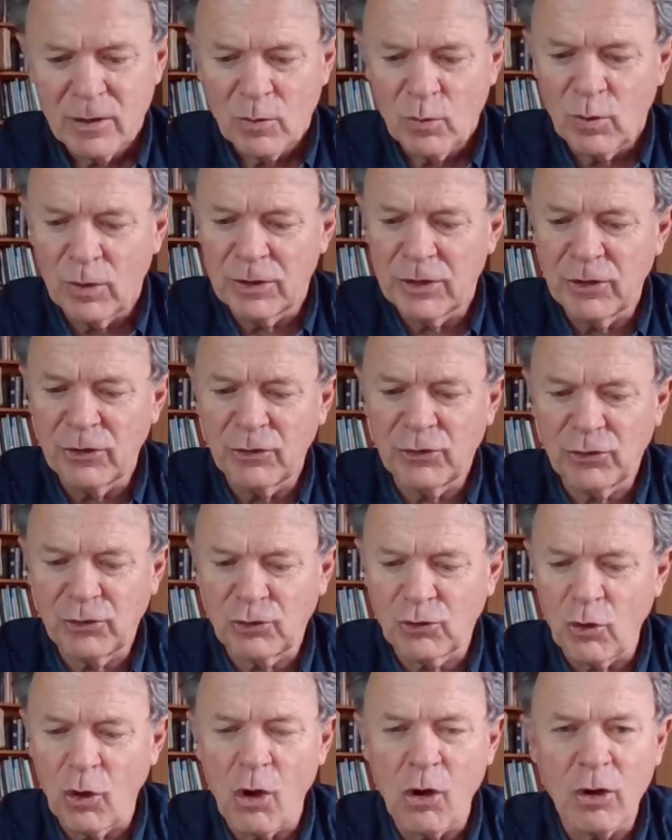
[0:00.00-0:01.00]
With his
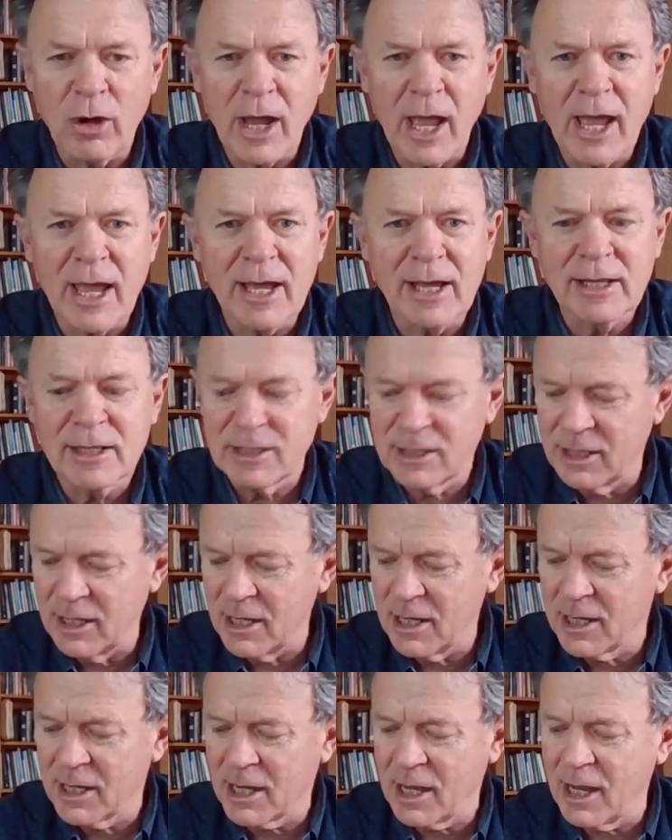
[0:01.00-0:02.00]
strong hands,
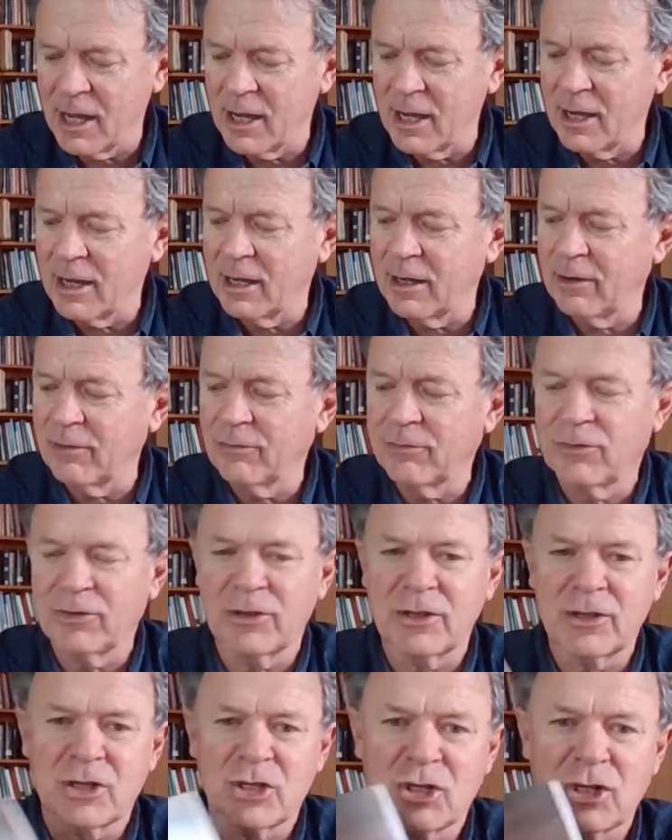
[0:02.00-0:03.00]
he carved
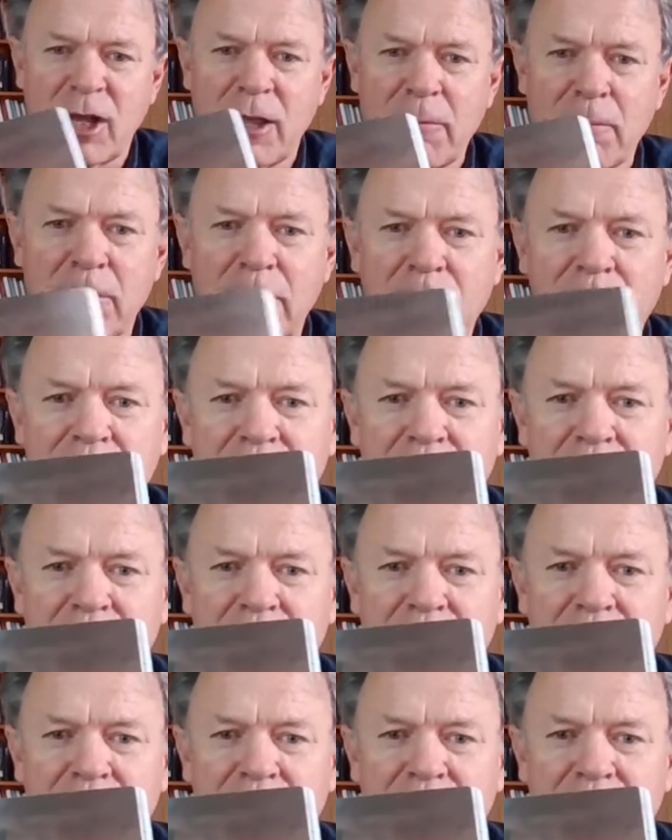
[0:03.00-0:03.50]
the shape.